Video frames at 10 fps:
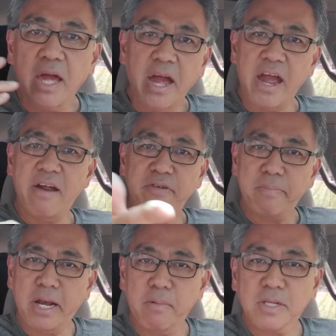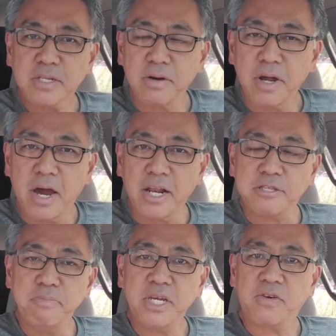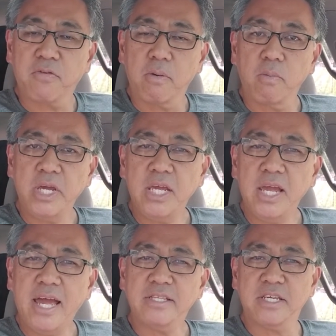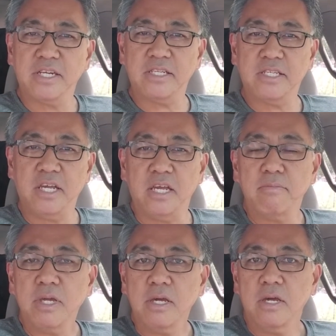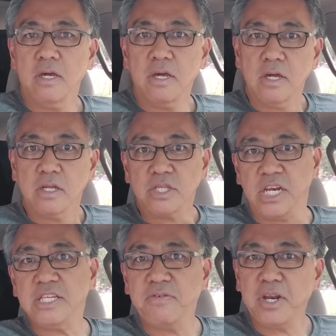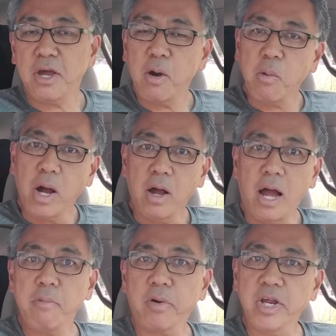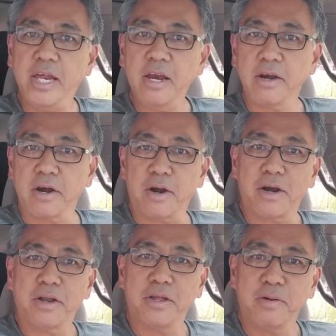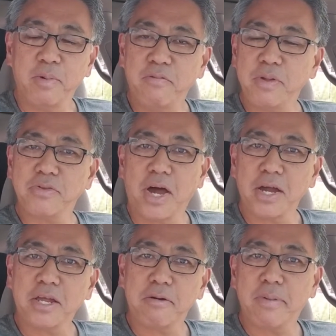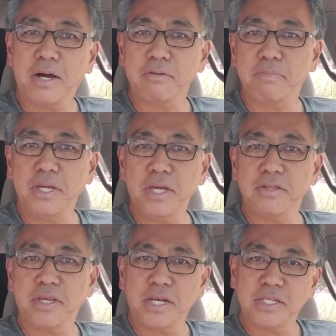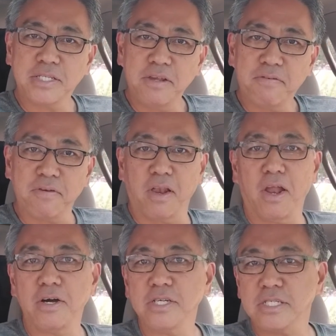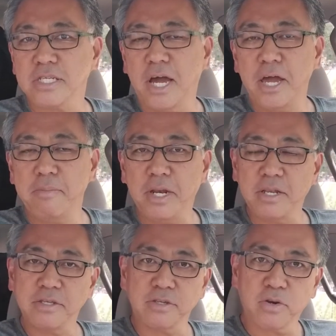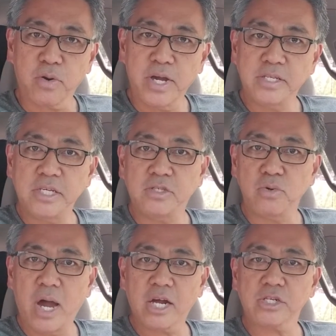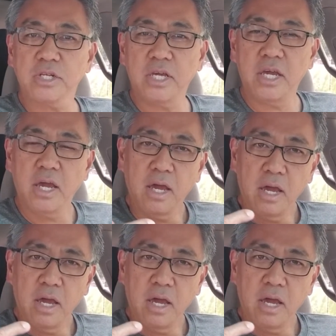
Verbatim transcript: Hey everybody, what's going on? It's Mitch from We in Tennessee. Today's video, I, we're here. We've been talking about being in Tennessee for the longest time and it's just crazy to actually